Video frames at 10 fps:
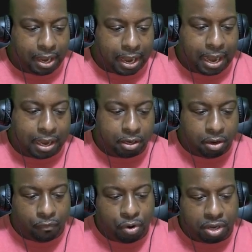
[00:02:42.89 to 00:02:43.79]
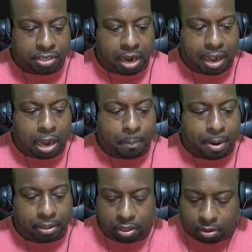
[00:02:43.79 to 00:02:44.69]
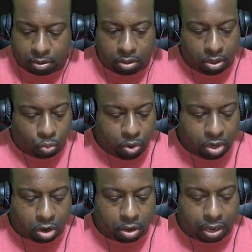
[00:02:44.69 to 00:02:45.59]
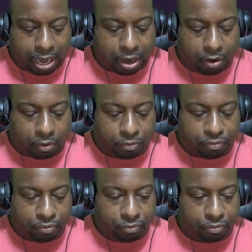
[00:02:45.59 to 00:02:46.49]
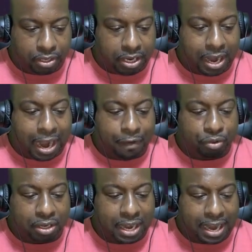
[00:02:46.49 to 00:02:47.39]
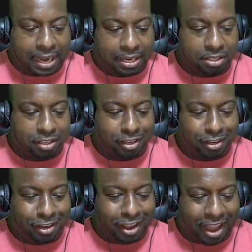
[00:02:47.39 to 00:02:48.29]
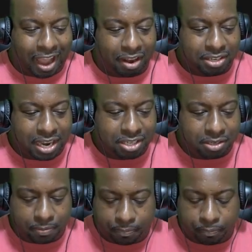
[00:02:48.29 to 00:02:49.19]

And for the teardown method, we're going to have the after class annotation,